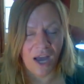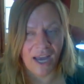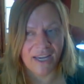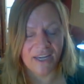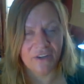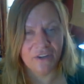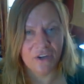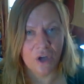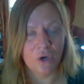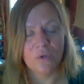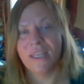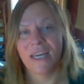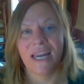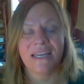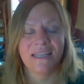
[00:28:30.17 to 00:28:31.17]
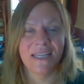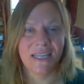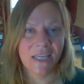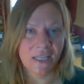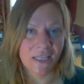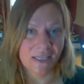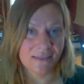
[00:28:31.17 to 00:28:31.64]
I didn't know that I
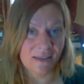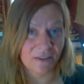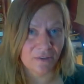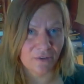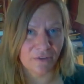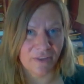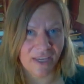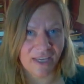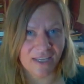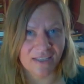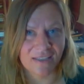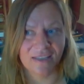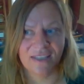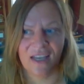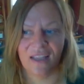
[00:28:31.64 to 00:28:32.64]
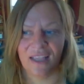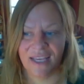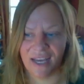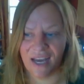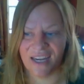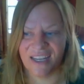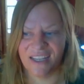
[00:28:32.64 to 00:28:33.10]
needed these other things until
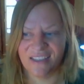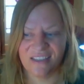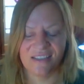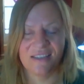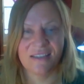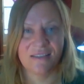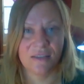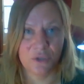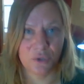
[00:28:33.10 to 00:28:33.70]
I got into this